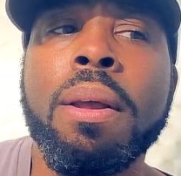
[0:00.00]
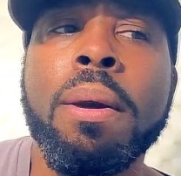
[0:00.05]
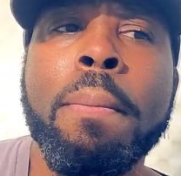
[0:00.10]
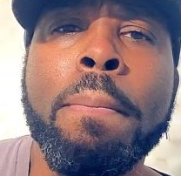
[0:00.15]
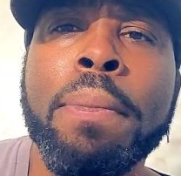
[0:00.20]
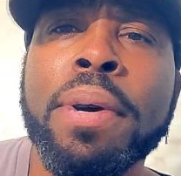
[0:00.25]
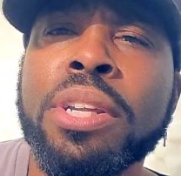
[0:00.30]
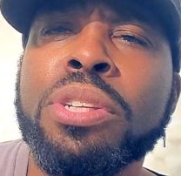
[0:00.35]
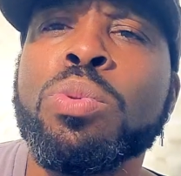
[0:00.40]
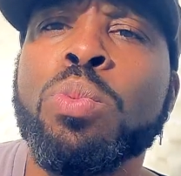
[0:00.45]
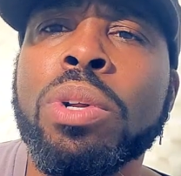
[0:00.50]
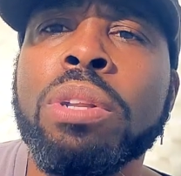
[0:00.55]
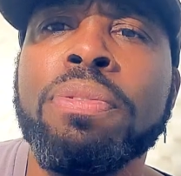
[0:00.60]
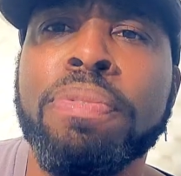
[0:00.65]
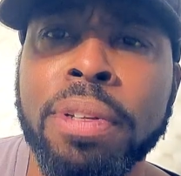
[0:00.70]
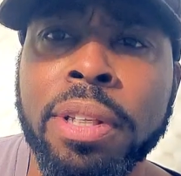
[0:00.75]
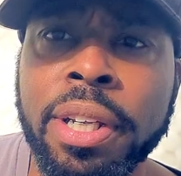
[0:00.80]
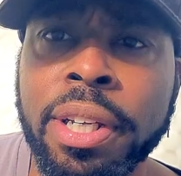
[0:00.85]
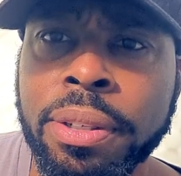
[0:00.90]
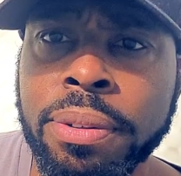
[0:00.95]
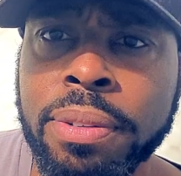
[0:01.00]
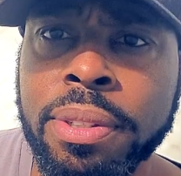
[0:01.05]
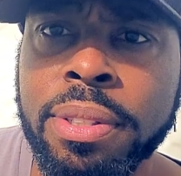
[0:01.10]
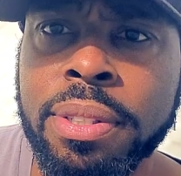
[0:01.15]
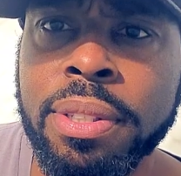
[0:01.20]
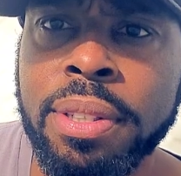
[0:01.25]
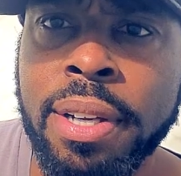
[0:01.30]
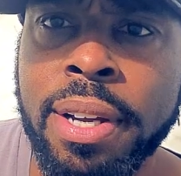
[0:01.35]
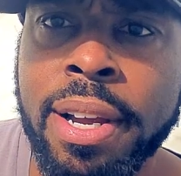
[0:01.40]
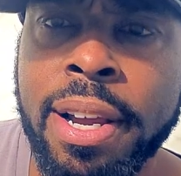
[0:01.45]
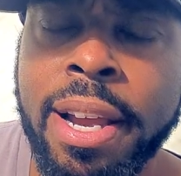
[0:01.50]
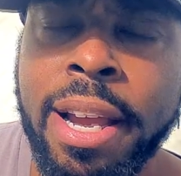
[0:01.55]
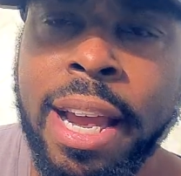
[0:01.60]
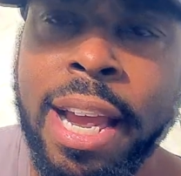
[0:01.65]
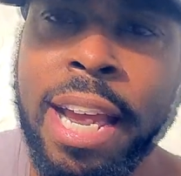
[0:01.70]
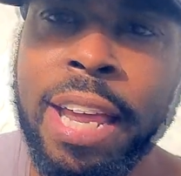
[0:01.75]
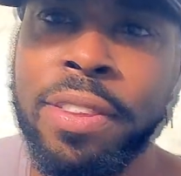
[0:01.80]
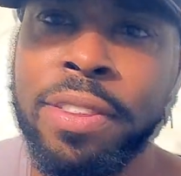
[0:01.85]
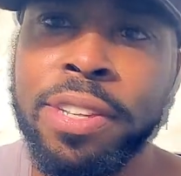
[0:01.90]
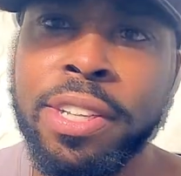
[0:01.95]
but it's willful ignorance.
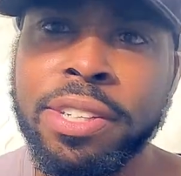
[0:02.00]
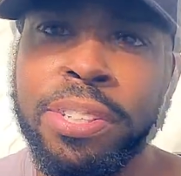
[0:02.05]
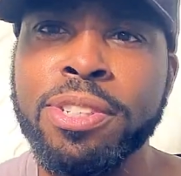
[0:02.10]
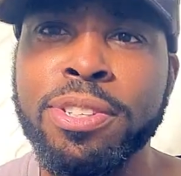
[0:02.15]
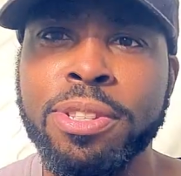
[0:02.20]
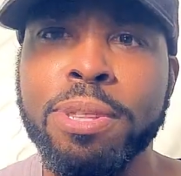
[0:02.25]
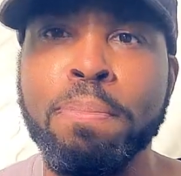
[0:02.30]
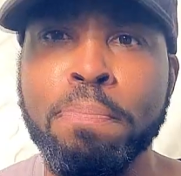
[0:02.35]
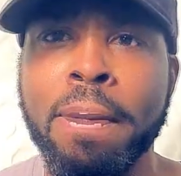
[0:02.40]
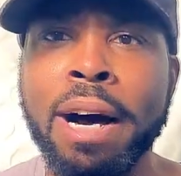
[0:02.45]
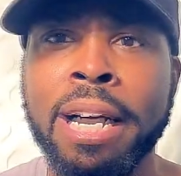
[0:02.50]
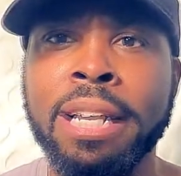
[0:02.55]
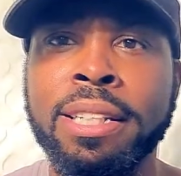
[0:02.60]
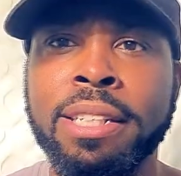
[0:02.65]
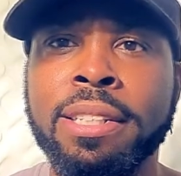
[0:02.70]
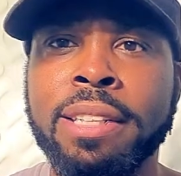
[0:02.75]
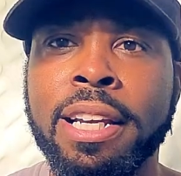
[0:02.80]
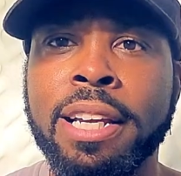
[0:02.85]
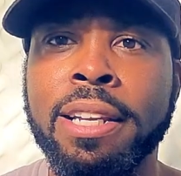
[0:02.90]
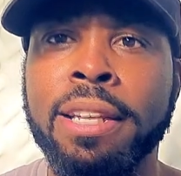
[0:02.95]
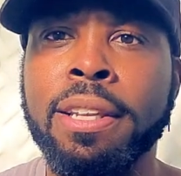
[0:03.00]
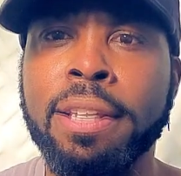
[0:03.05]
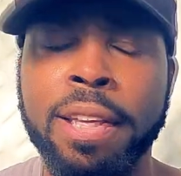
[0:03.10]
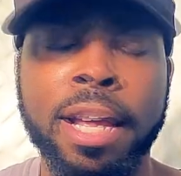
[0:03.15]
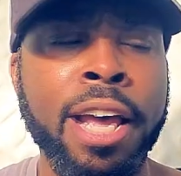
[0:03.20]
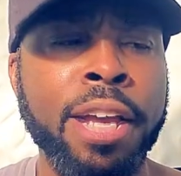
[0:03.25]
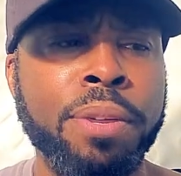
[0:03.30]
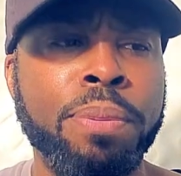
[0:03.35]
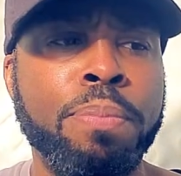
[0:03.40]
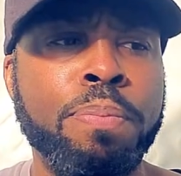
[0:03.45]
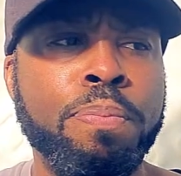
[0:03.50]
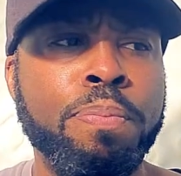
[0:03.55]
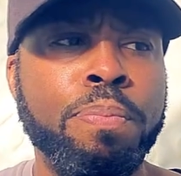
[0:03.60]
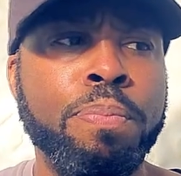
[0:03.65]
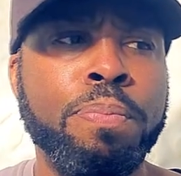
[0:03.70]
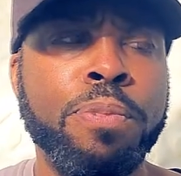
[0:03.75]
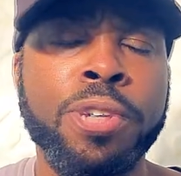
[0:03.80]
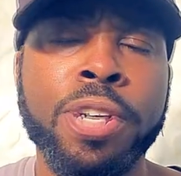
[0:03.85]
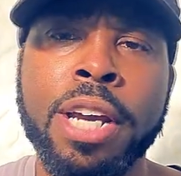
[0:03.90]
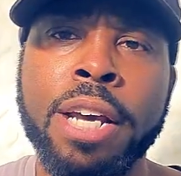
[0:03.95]
And this is the mindset that
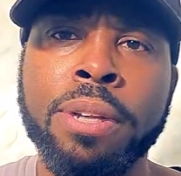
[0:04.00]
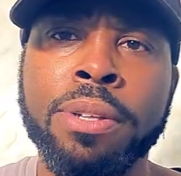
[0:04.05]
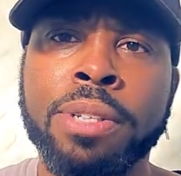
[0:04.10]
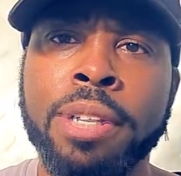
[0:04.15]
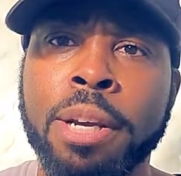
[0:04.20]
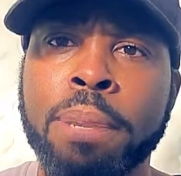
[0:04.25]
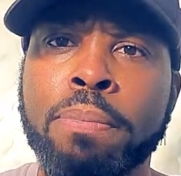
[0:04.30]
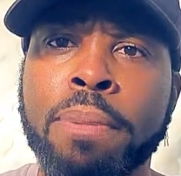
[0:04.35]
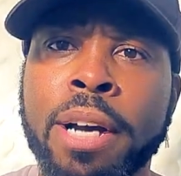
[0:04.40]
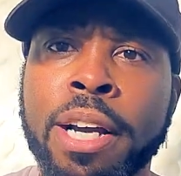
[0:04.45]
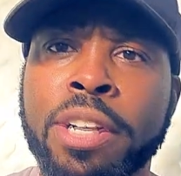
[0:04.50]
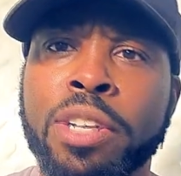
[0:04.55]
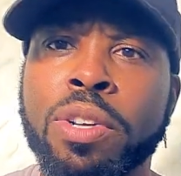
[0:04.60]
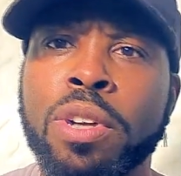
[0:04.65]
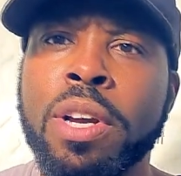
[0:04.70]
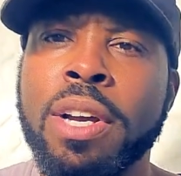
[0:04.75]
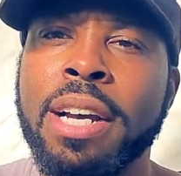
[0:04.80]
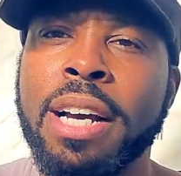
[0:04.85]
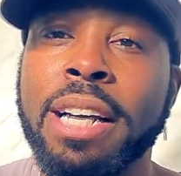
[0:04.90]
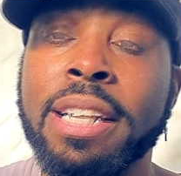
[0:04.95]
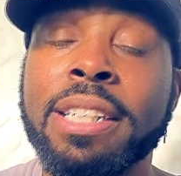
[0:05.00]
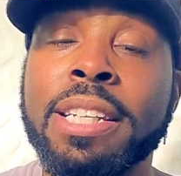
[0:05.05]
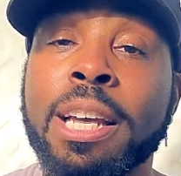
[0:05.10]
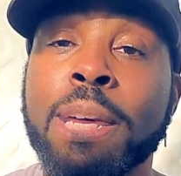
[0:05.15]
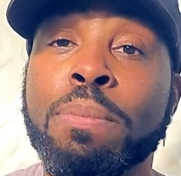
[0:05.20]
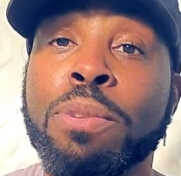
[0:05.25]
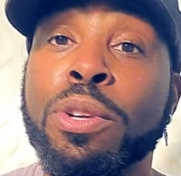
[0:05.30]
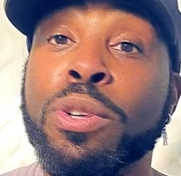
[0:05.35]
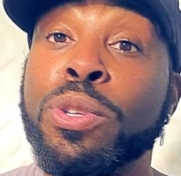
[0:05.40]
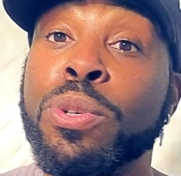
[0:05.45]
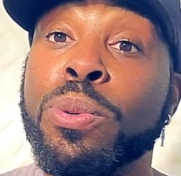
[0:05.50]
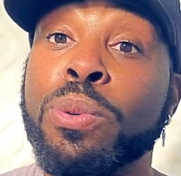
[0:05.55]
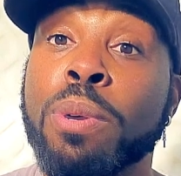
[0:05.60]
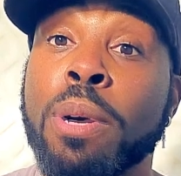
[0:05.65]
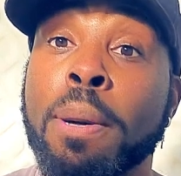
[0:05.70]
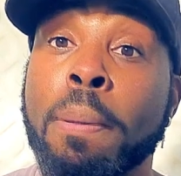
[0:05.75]
channels like mine attempt to